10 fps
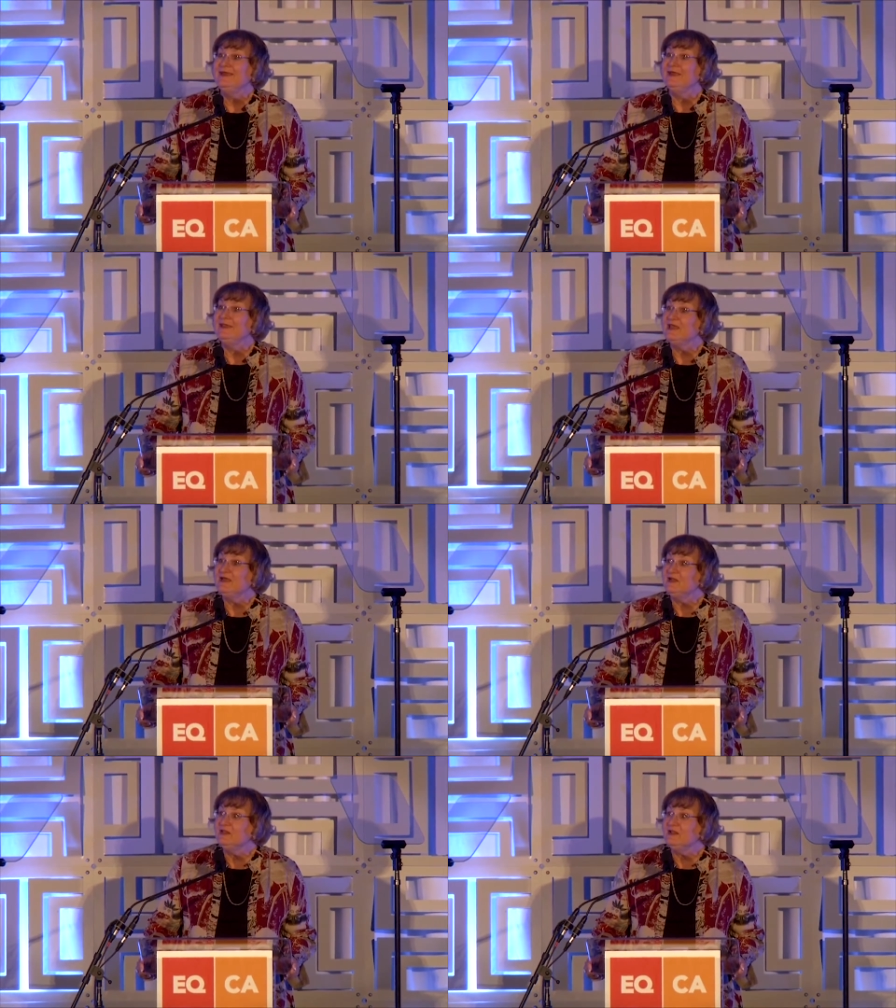and
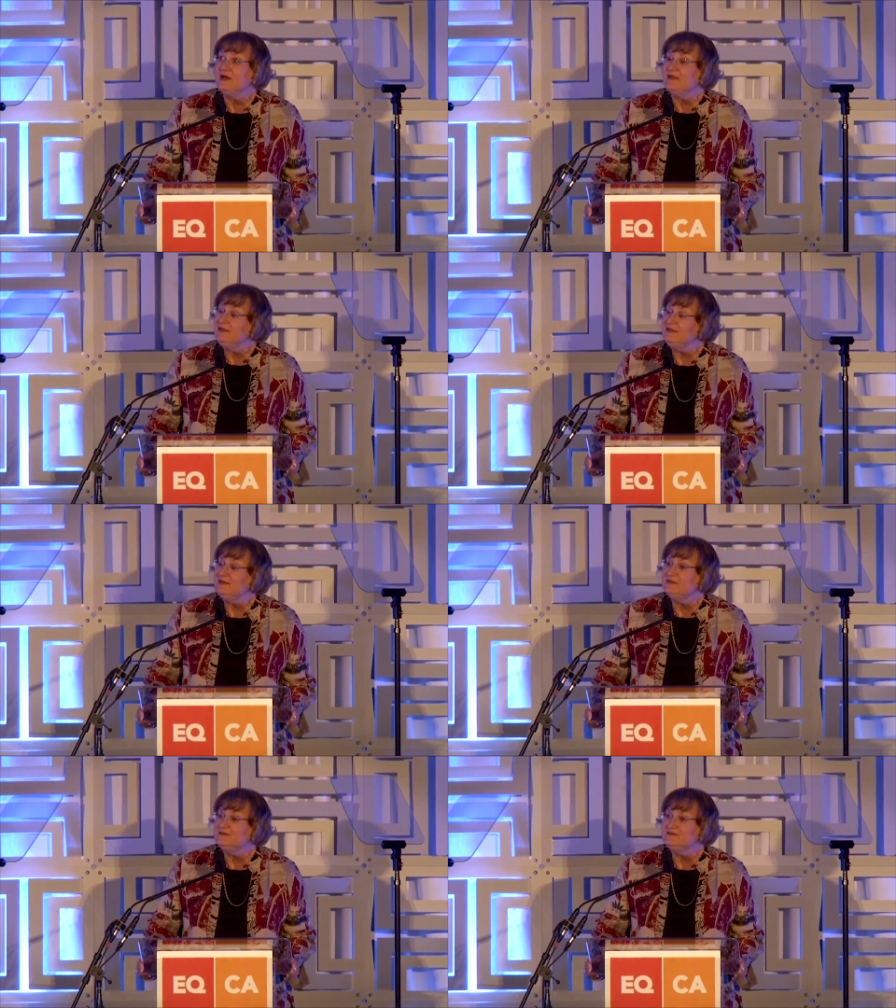like a lot of
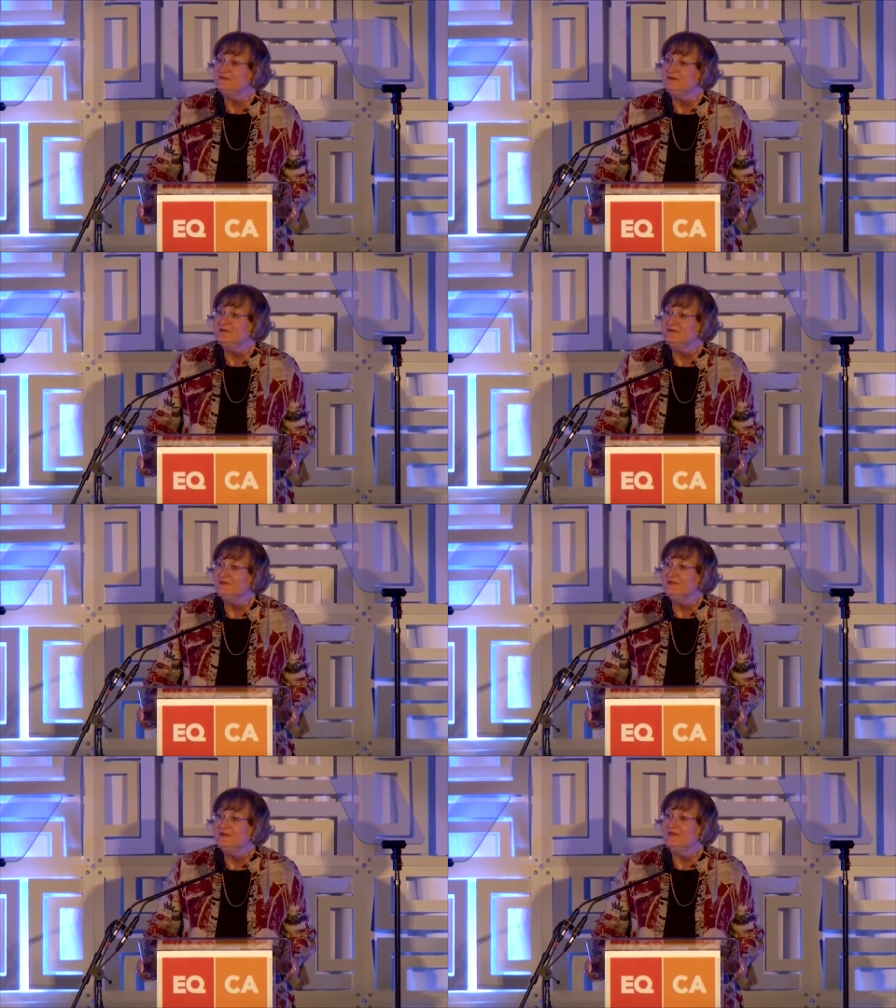kids
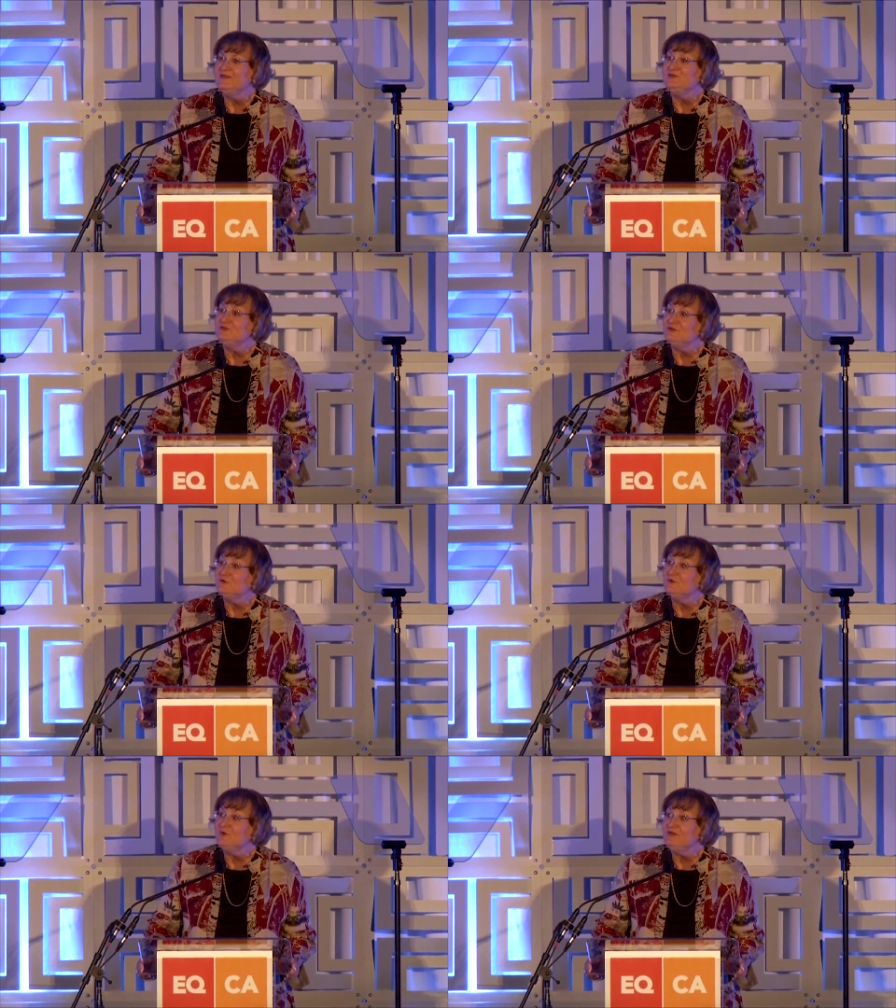that
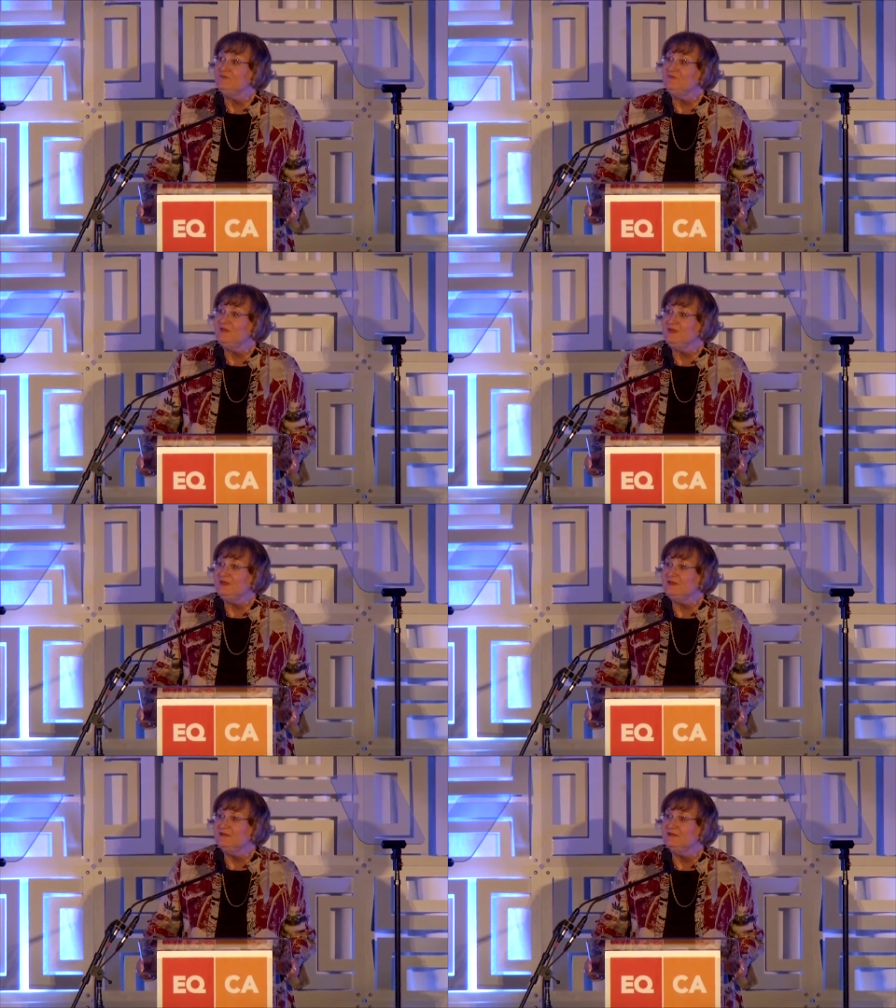don't quite fit
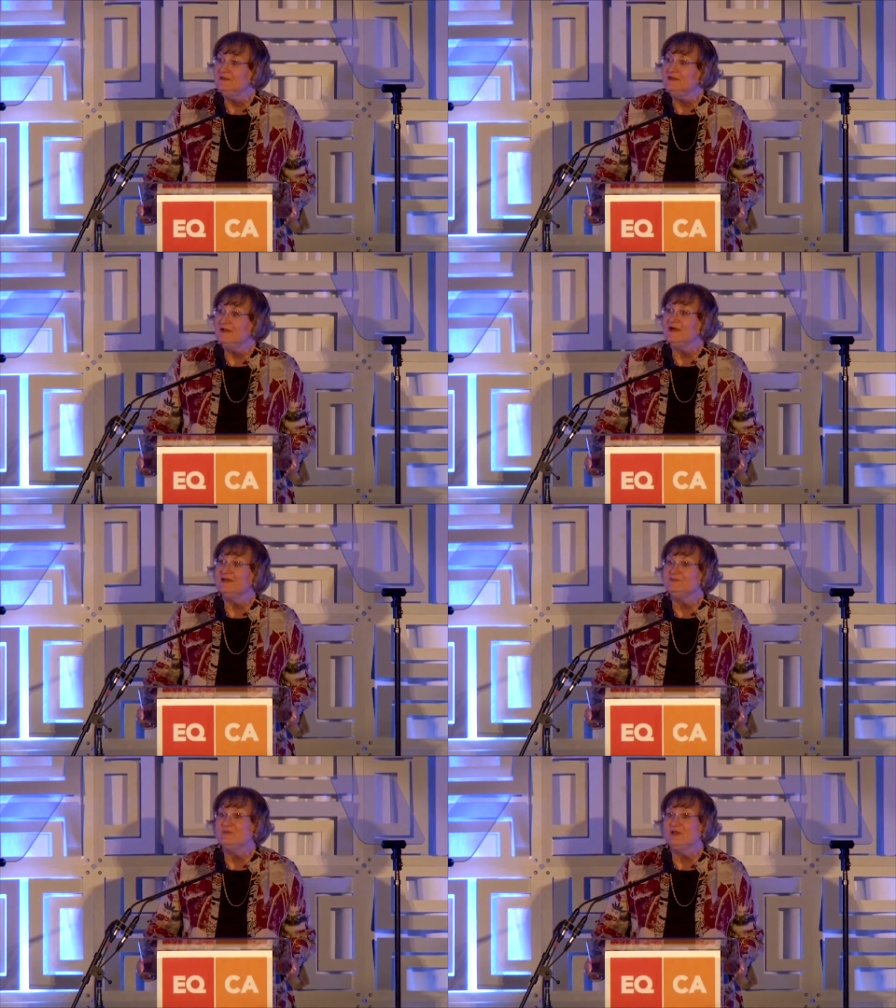in, I
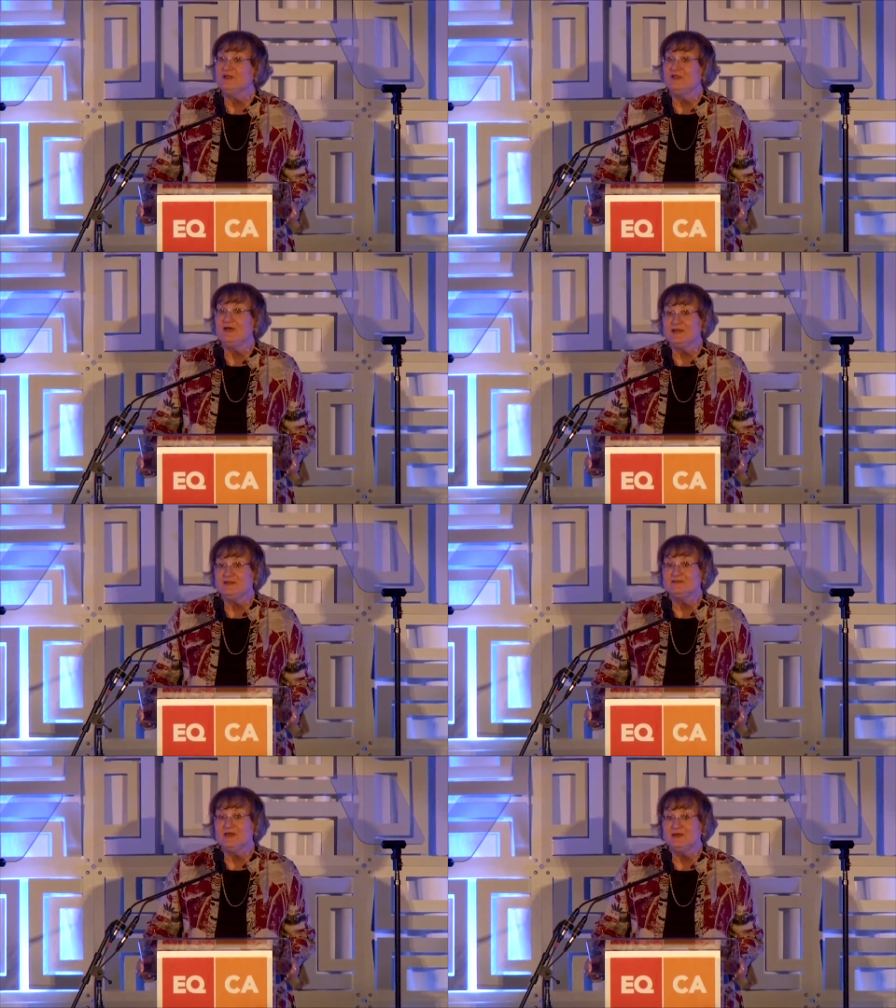spent a lot
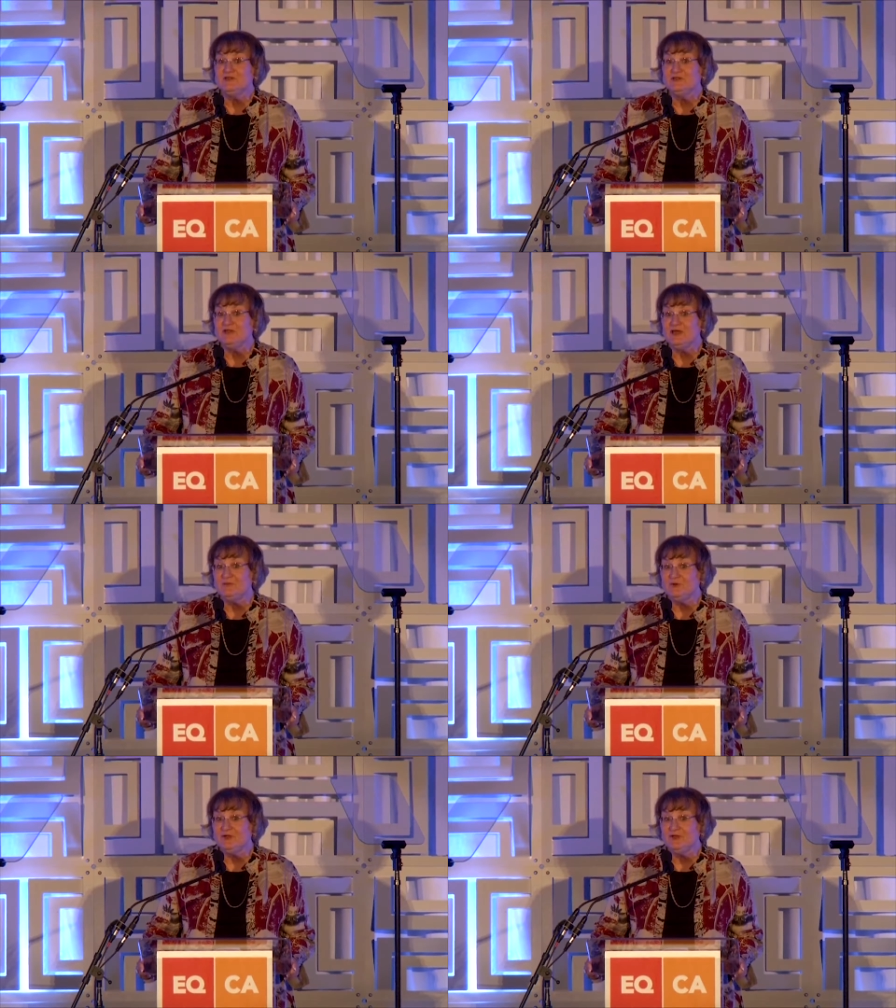of time at the
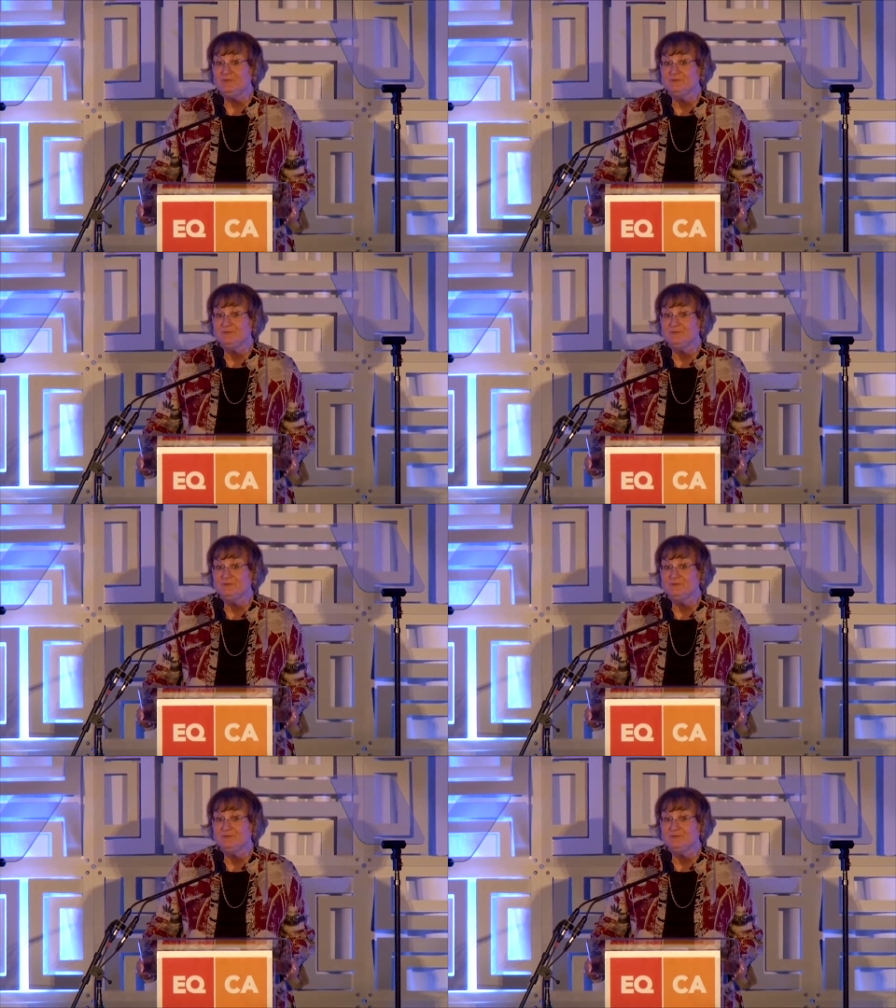library.